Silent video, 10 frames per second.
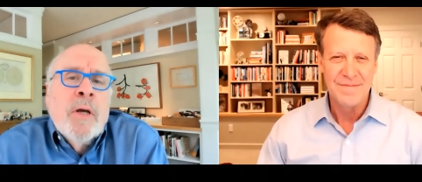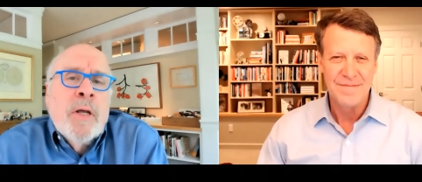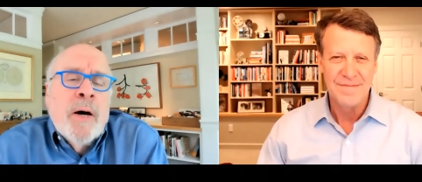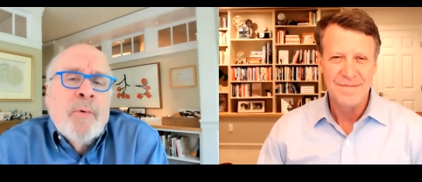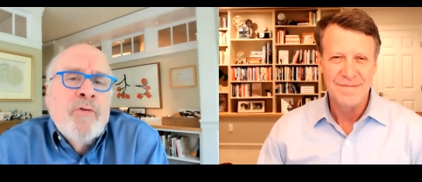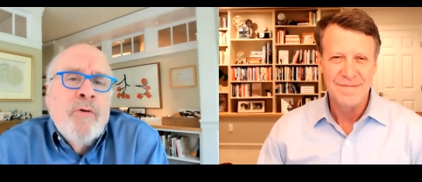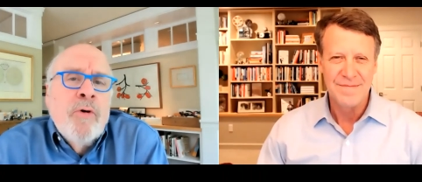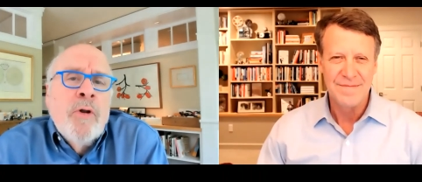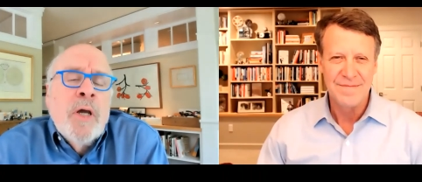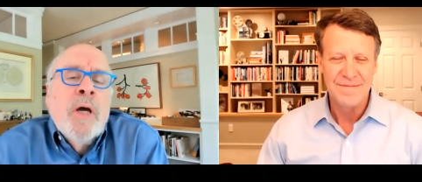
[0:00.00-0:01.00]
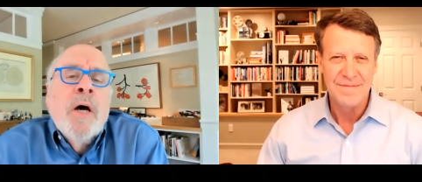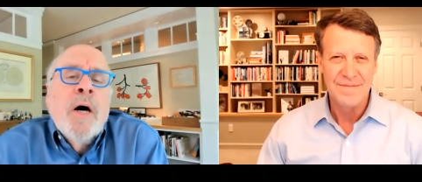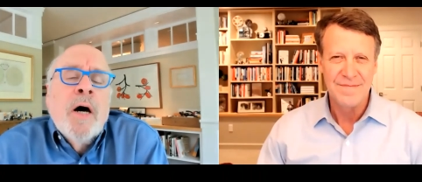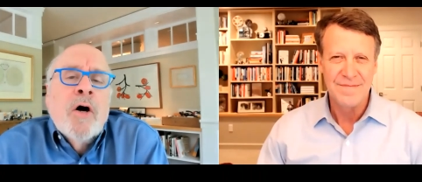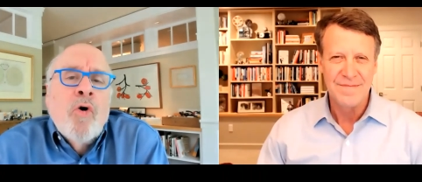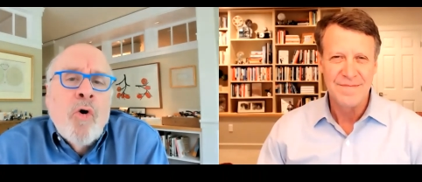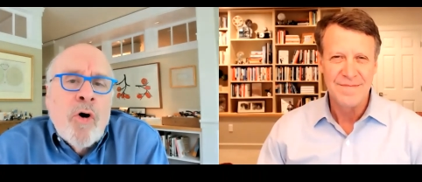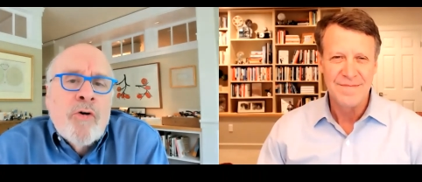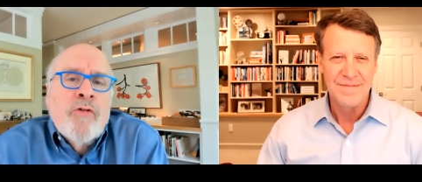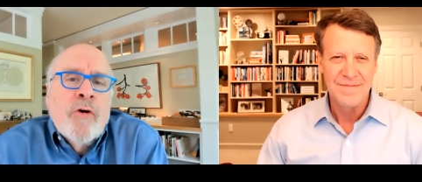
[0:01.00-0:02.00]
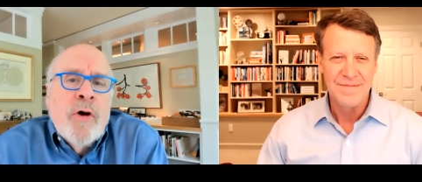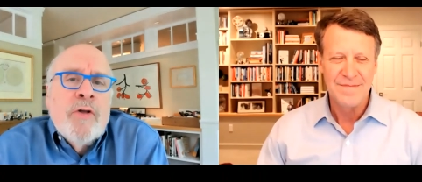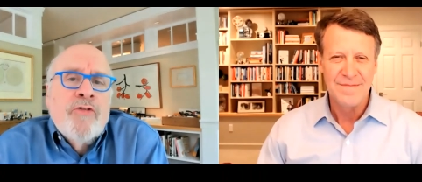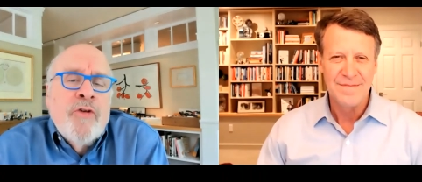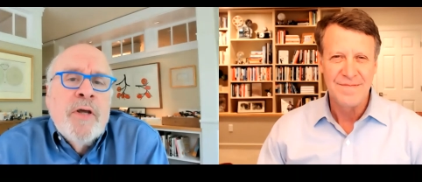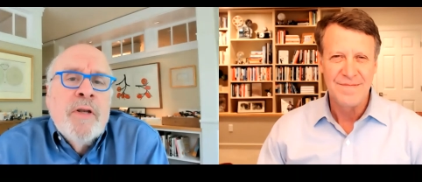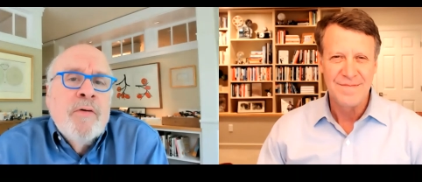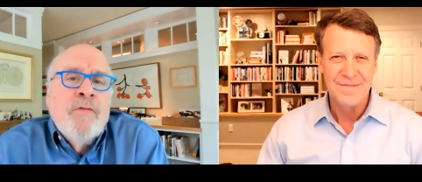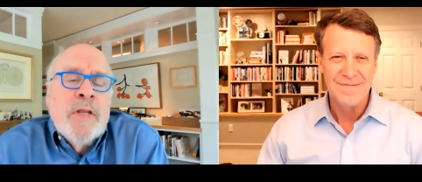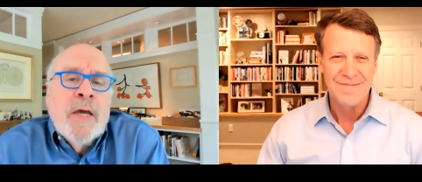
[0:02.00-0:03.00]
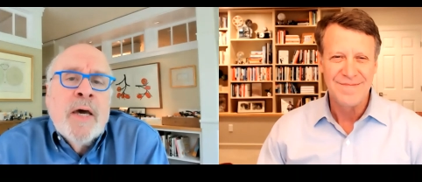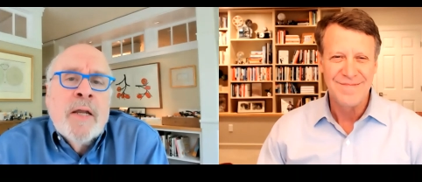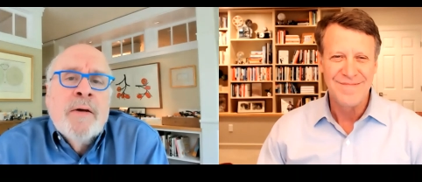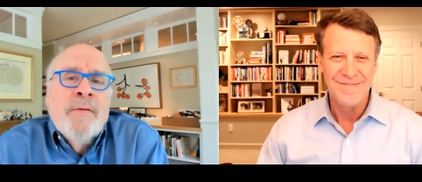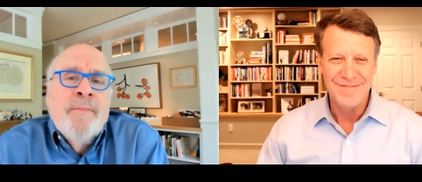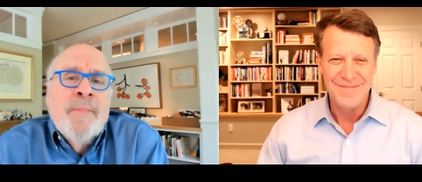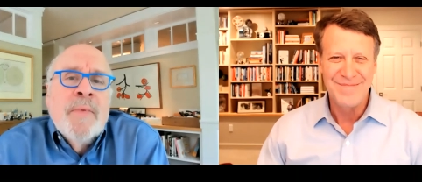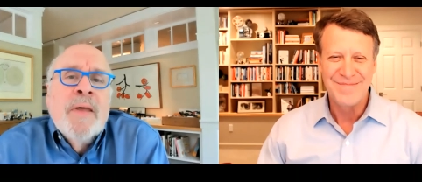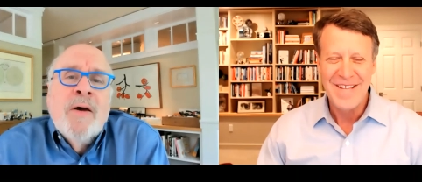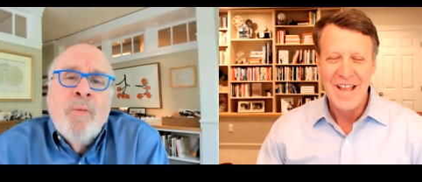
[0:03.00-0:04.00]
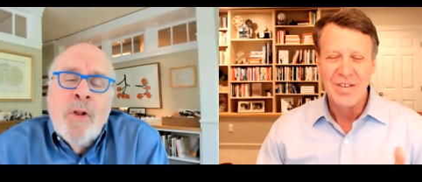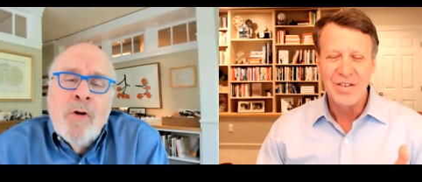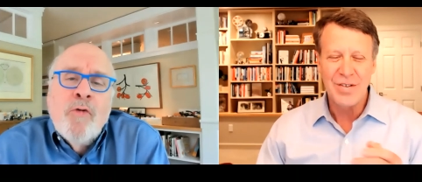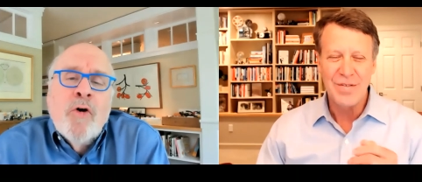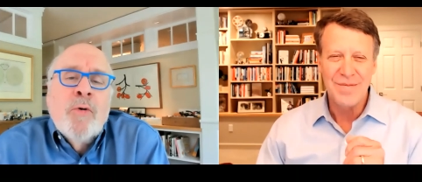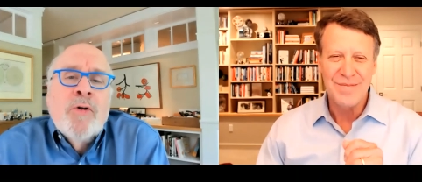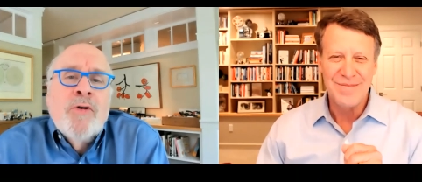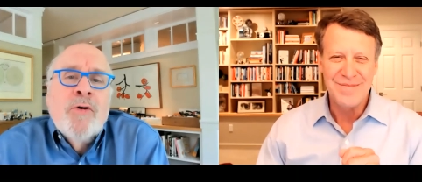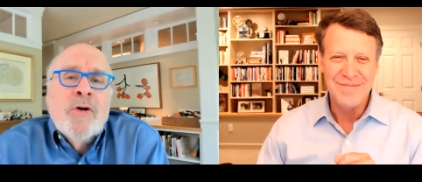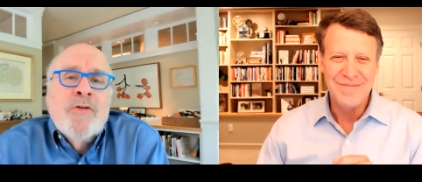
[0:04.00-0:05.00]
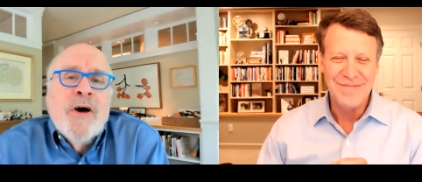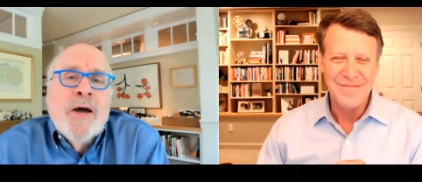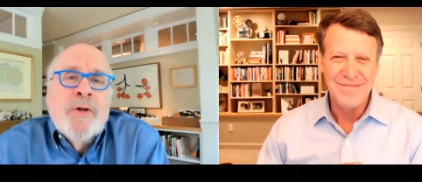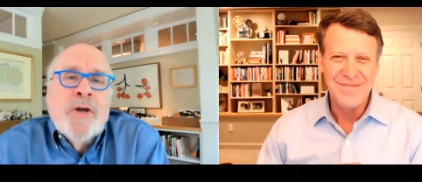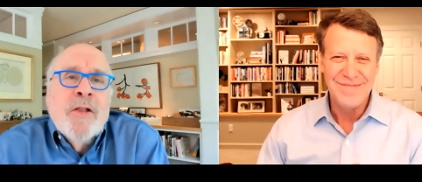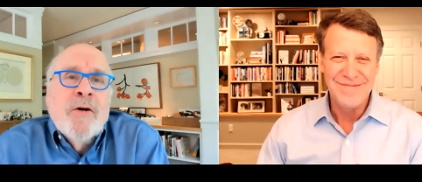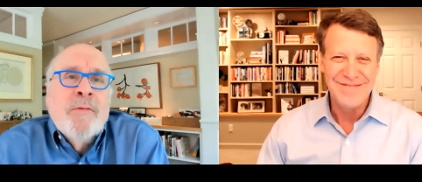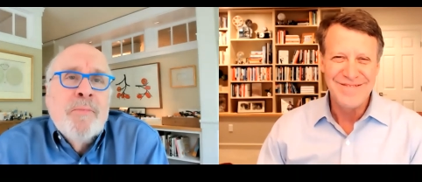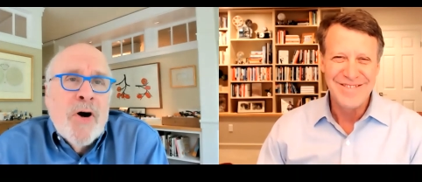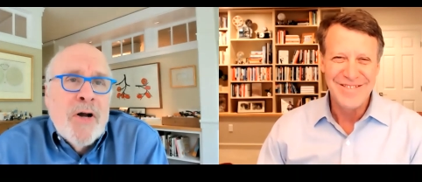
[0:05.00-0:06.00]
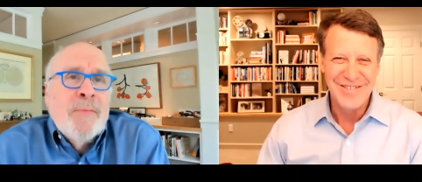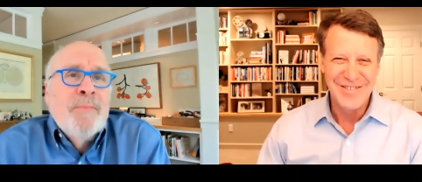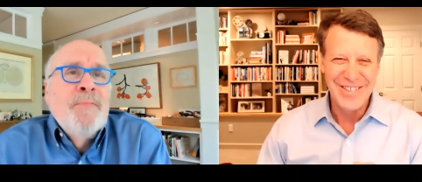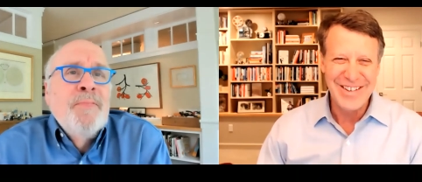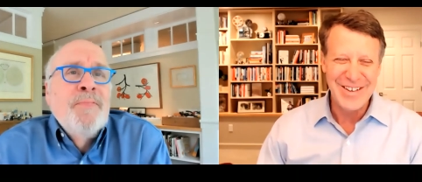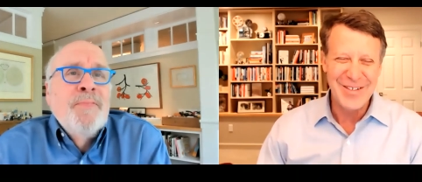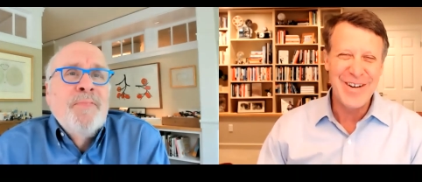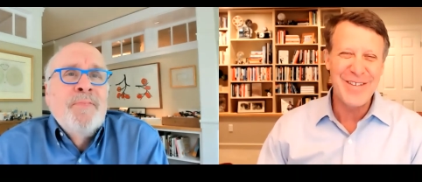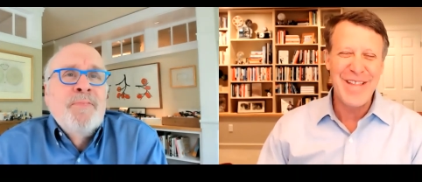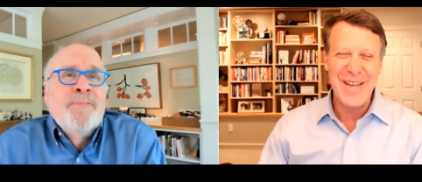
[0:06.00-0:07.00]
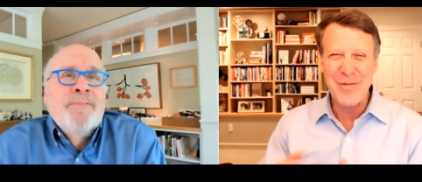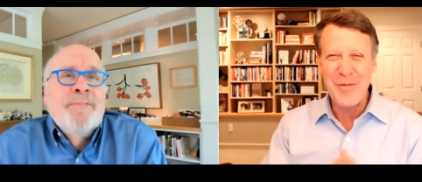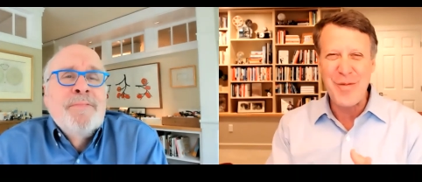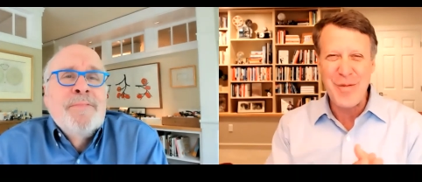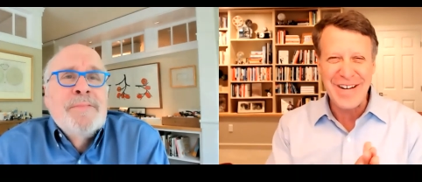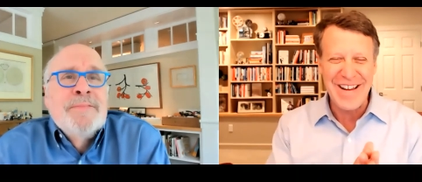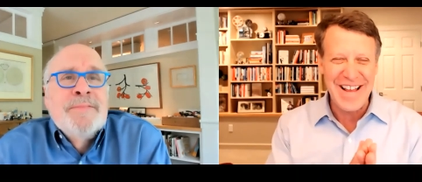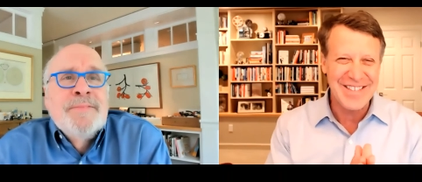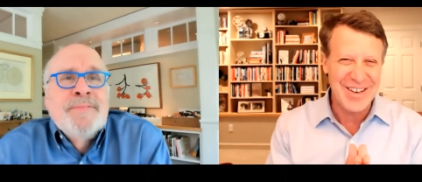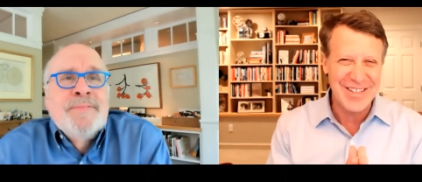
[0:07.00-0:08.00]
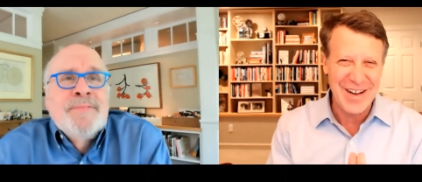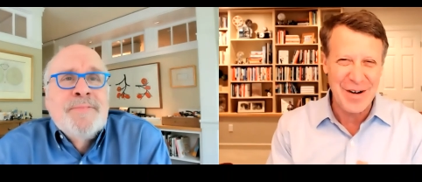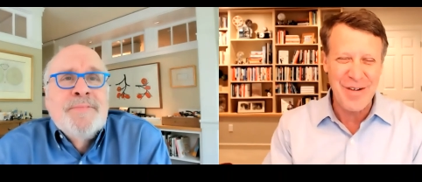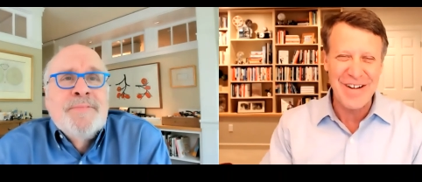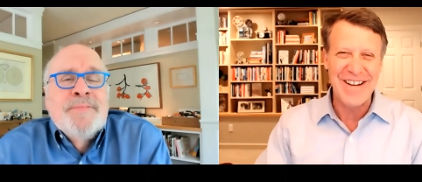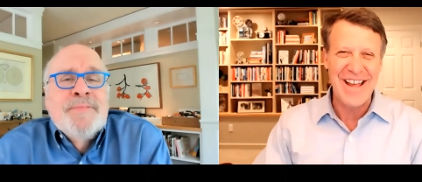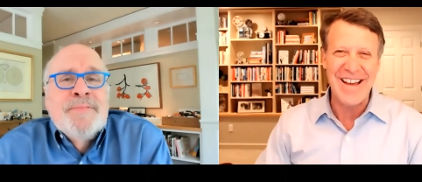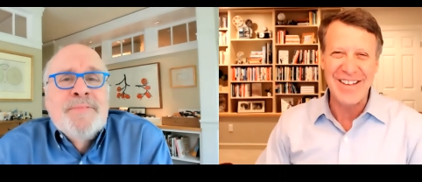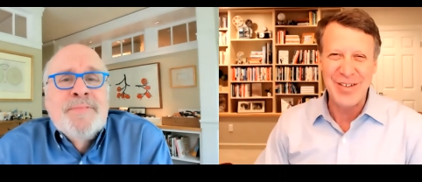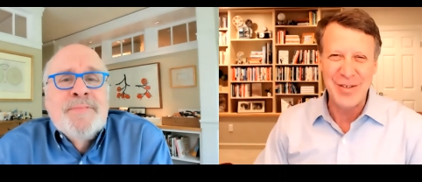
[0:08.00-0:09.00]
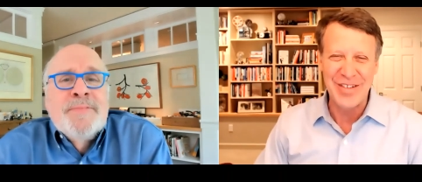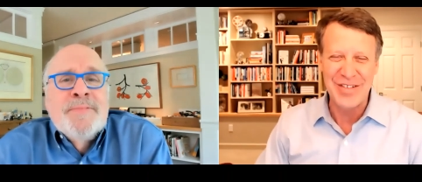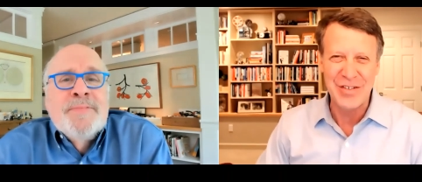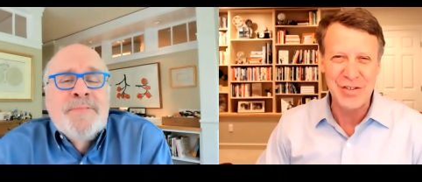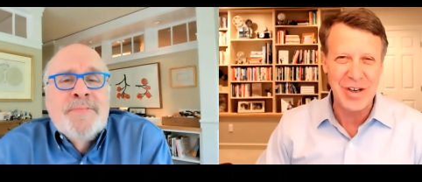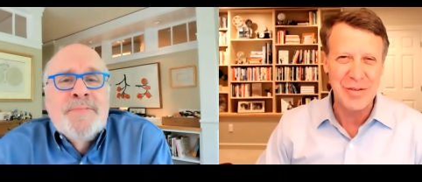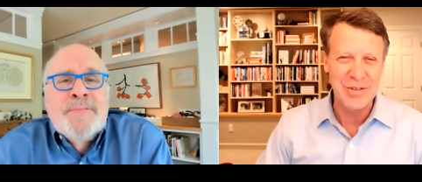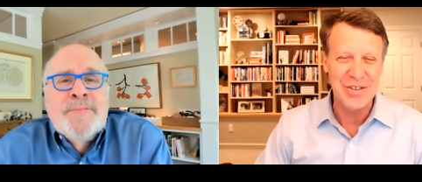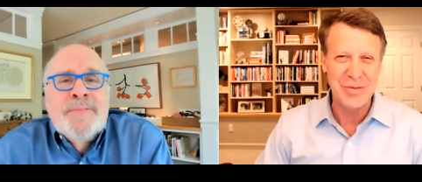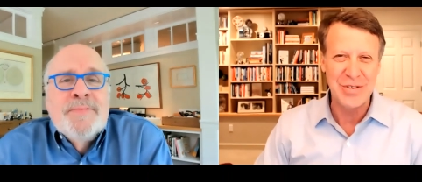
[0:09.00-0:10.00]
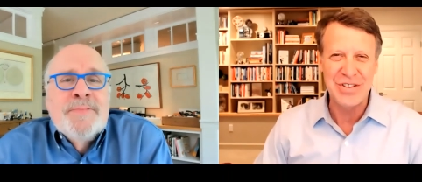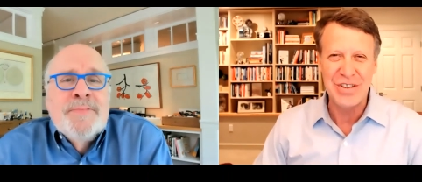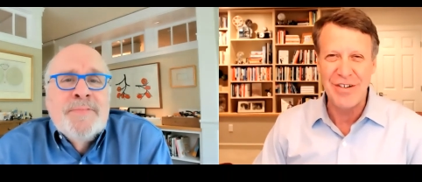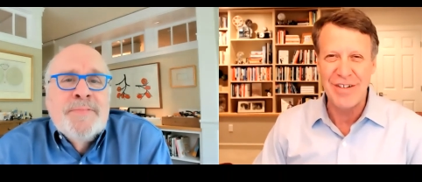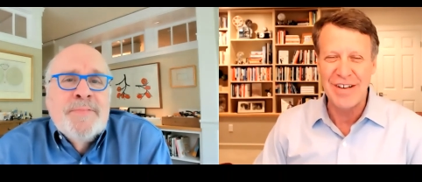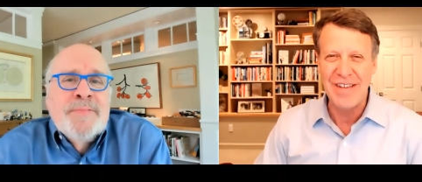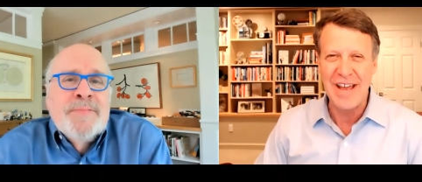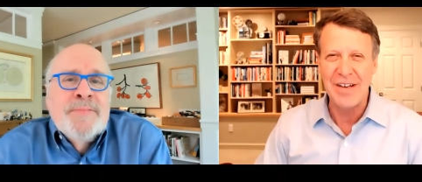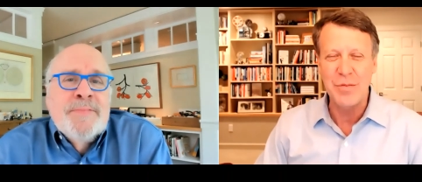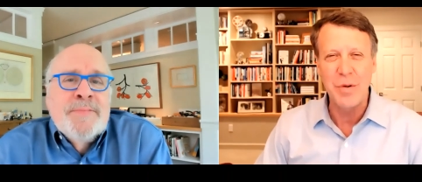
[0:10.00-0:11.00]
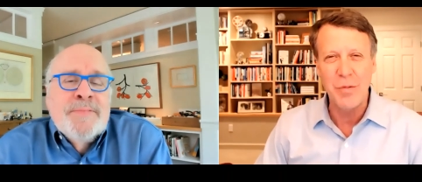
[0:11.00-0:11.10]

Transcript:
Speaker 1: and opportunity across the great state of Indiana. We look forward to our time together.
Speaker 2: Mark? We do. Well, one last thought that I wanted to add to this as John was, was sharing, and that is we